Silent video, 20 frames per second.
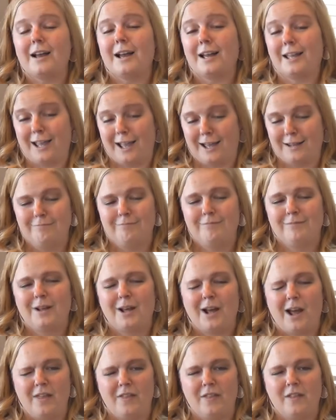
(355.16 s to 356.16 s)
Again,
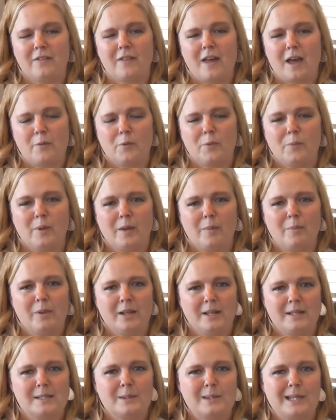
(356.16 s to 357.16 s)
I think that will be a
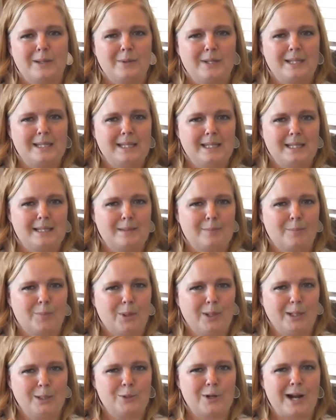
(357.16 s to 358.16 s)
place that we see some
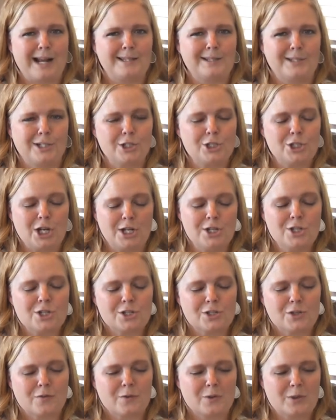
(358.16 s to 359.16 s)
pretty drastic
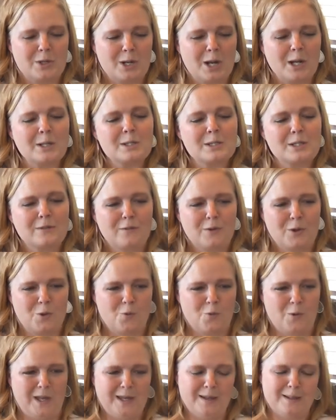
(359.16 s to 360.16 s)
changes over the next few
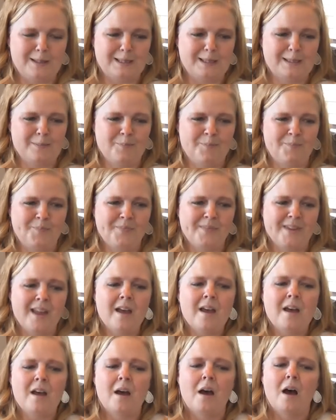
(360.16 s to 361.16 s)
weeks.
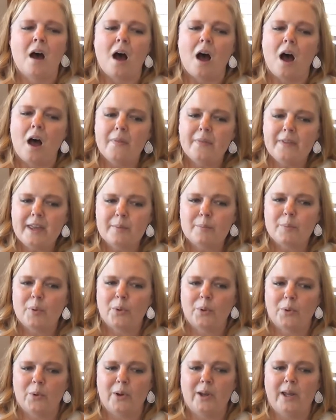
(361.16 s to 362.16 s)
On the
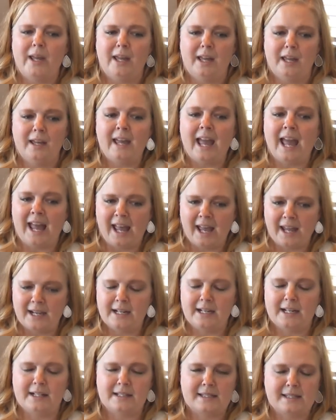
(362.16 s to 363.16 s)
employee
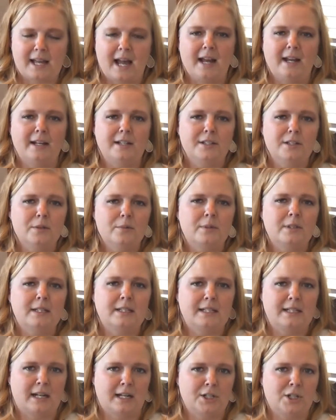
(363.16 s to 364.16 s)
candidate side, I do want
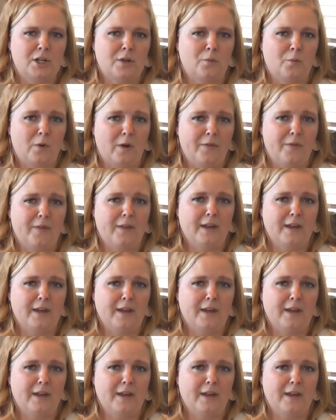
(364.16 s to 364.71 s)
to touch on one